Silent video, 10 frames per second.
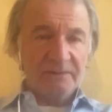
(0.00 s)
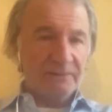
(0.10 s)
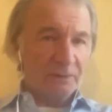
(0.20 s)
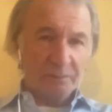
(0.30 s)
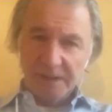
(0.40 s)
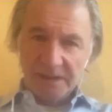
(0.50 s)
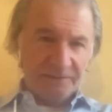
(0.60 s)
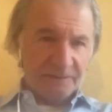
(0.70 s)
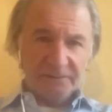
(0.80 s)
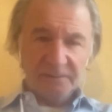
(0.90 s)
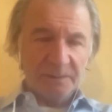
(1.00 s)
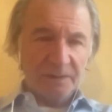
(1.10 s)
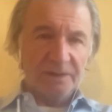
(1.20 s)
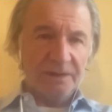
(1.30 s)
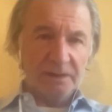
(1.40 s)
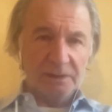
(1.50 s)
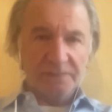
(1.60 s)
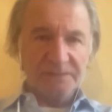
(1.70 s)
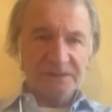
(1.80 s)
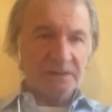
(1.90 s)
we will not benefit from the learning
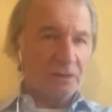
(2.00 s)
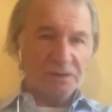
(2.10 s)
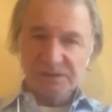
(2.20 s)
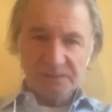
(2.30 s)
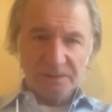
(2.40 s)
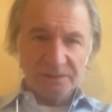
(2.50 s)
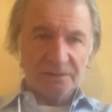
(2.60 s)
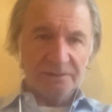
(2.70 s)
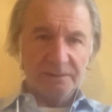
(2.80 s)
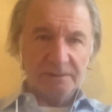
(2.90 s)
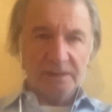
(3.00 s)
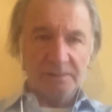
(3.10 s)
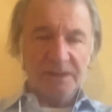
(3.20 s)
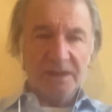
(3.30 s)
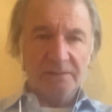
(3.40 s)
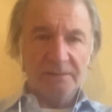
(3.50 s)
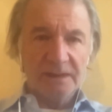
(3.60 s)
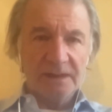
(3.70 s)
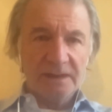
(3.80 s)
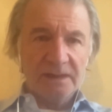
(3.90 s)
curves, and costs will not come down.
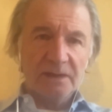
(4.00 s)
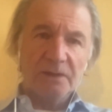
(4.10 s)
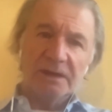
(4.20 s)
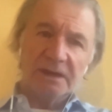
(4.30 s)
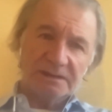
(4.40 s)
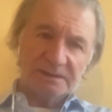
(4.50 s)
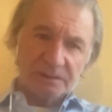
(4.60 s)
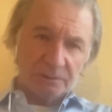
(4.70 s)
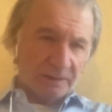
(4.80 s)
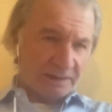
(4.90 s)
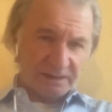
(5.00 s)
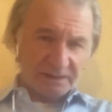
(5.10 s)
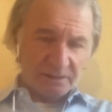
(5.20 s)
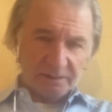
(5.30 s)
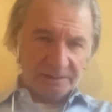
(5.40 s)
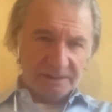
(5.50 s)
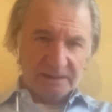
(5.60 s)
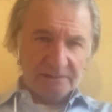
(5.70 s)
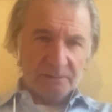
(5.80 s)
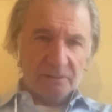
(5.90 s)
Look at solar
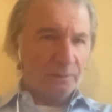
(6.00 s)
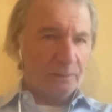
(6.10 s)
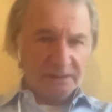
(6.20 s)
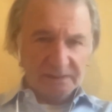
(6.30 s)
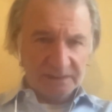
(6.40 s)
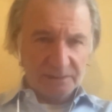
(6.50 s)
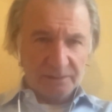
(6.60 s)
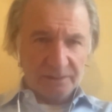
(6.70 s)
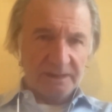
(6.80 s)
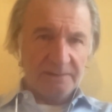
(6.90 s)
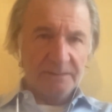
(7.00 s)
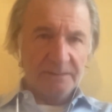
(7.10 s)
technology or wind technology.